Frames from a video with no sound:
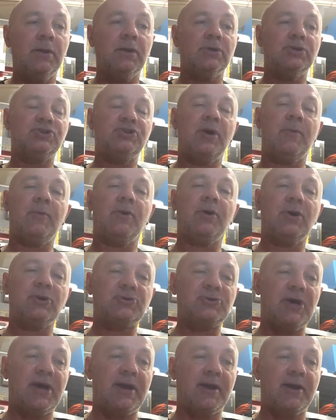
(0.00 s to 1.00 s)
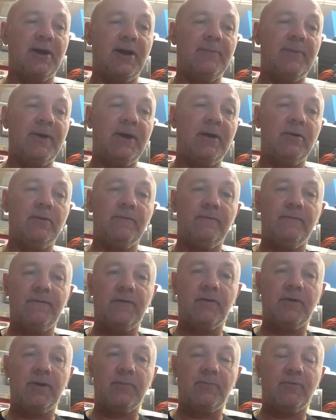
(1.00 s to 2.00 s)
Gemini tank came out,
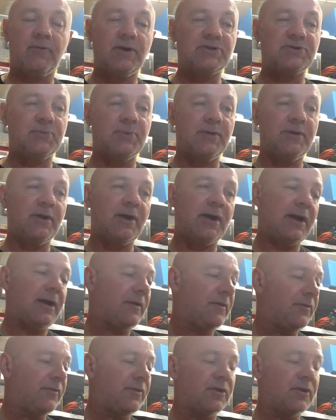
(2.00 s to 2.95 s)
very impressed with that.